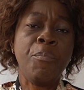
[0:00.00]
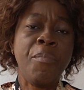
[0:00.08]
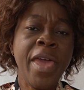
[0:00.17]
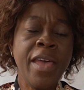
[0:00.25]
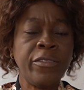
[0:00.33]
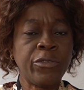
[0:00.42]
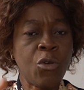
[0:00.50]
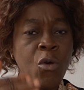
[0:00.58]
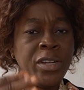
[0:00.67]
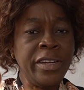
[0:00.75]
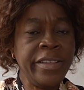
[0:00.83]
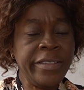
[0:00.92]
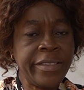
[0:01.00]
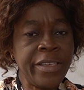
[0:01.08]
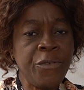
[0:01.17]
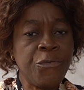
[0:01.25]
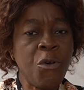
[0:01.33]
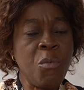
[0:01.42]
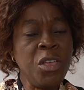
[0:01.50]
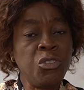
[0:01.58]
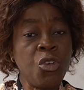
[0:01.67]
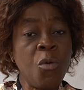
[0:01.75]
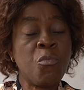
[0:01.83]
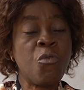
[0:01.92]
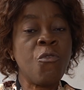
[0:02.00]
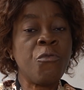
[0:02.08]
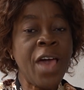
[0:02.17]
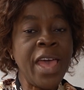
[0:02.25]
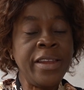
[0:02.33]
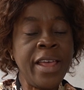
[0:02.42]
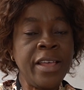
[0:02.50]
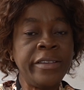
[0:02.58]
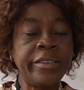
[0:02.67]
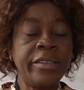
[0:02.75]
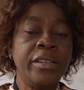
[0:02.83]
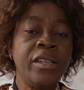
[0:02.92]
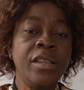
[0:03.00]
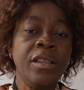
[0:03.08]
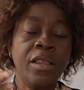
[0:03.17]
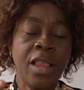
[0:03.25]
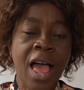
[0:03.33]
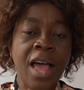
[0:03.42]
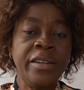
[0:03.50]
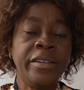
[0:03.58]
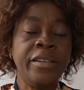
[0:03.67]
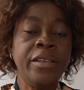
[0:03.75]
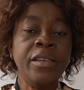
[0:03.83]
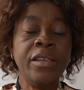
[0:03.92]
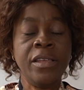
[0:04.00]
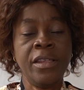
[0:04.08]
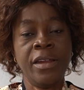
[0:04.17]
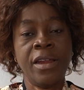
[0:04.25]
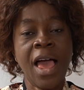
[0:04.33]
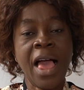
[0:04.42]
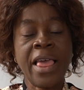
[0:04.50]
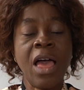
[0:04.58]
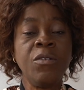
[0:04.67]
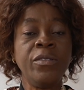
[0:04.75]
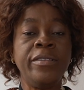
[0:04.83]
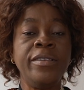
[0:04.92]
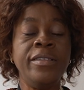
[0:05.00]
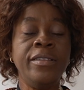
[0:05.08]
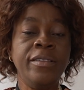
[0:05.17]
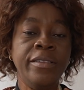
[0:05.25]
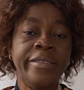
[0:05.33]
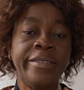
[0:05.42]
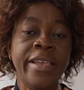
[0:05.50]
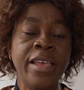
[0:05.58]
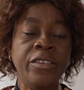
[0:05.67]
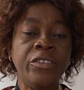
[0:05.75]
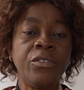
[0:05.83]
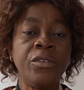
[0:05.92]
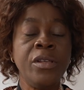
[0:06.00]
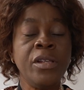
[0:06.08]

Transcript: based on this information provided at the accounting stage.